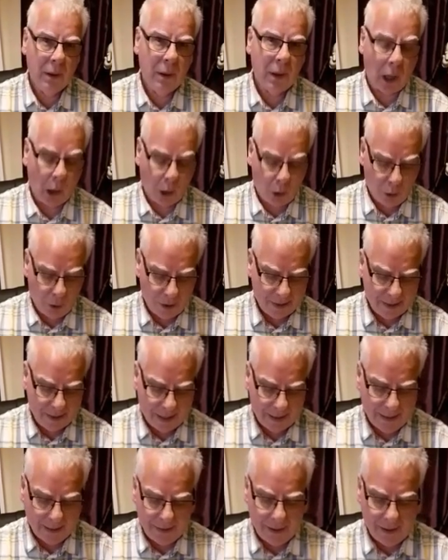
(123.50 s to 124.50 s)

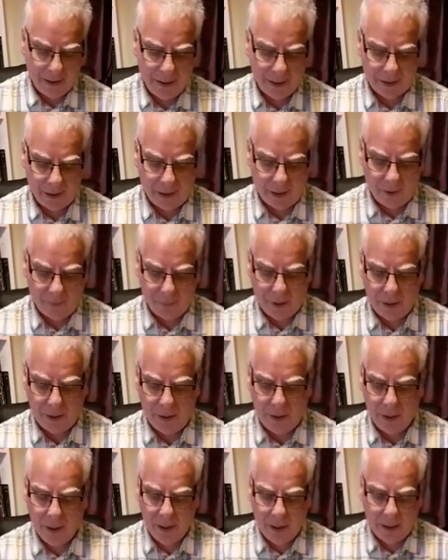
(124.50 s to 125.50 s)
Alongside these, there have been
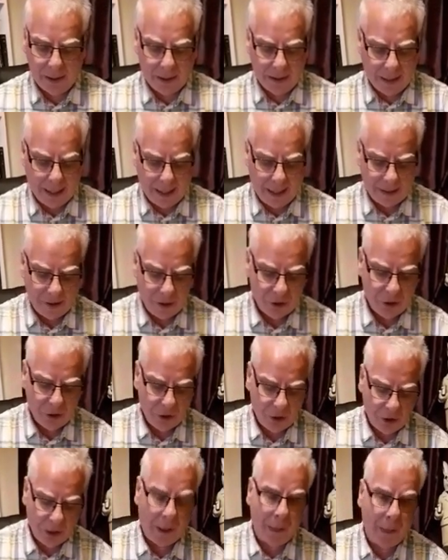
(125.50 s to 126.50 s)

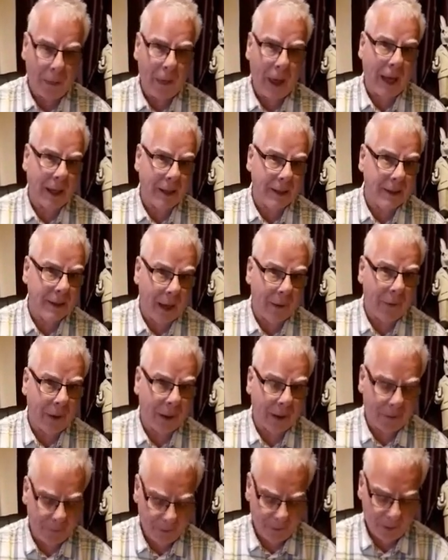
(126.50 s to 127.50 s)
gratitude and
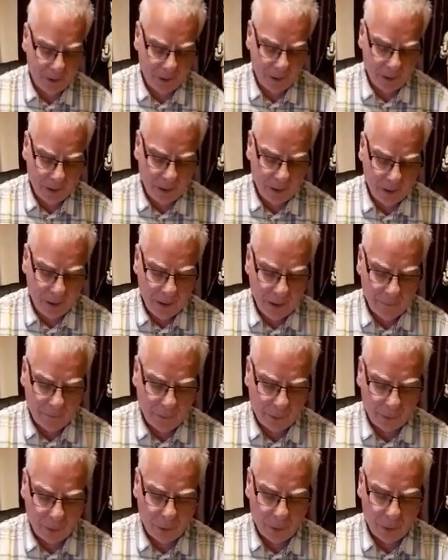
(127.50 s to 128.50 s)
thanksgiving for
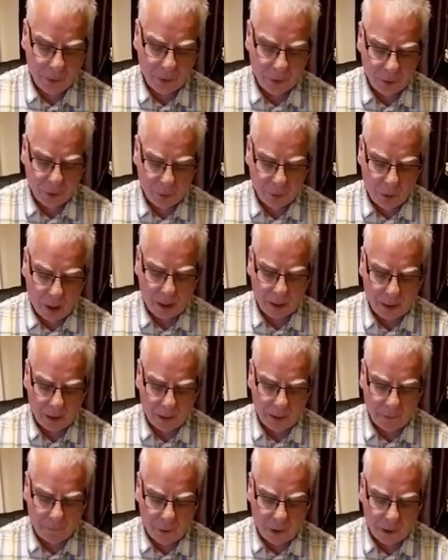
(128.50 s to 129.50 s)
those whose work on
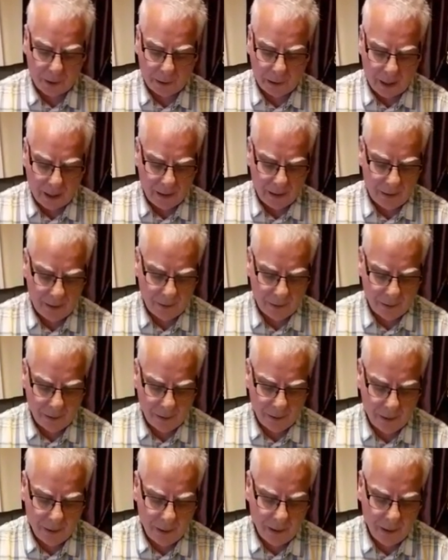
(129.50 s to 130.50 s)
the front line,
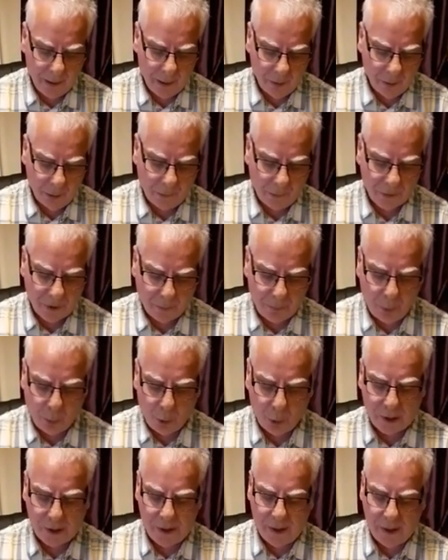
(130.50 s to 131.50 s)
who have
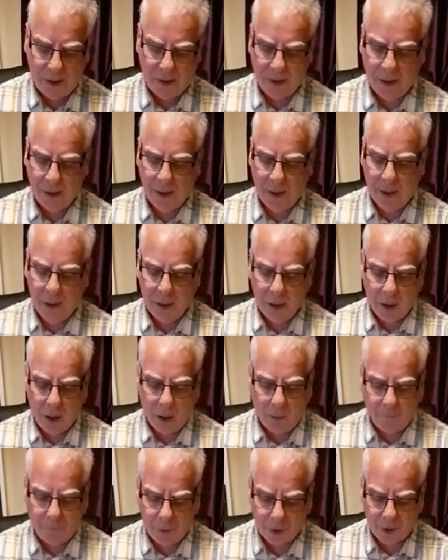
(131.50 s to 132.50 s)
supported,
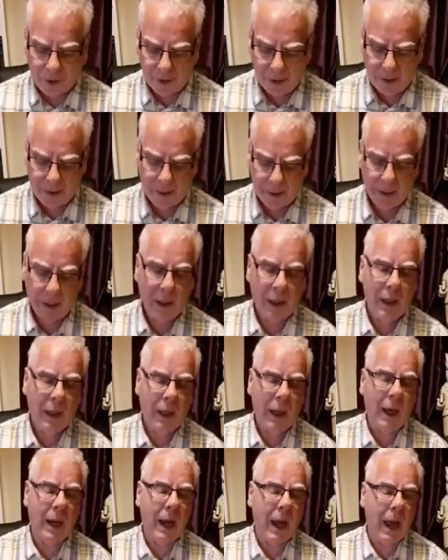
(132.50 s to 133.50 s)
comforted,
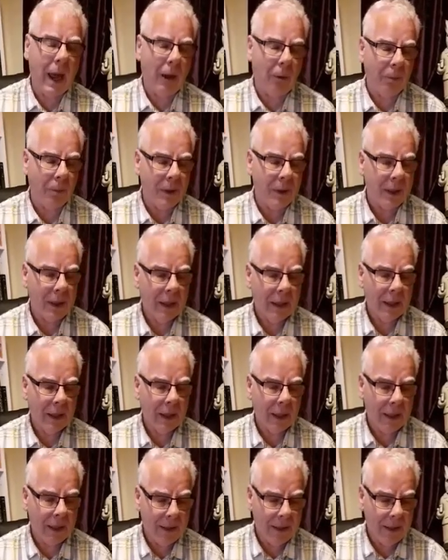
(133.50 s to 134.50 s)
and helped
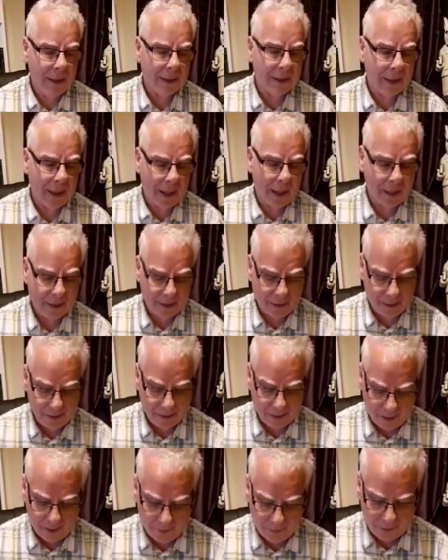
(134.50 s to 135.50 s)
in these testing
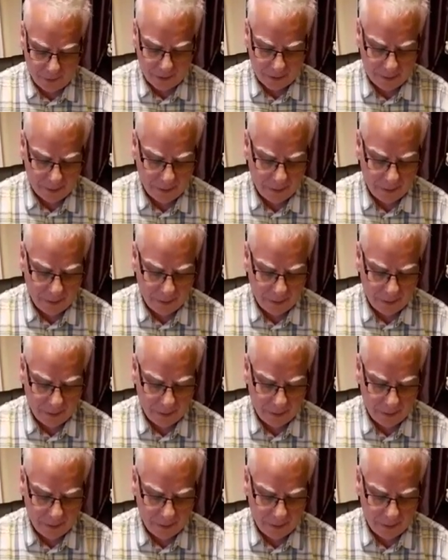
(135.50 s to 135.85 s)
times.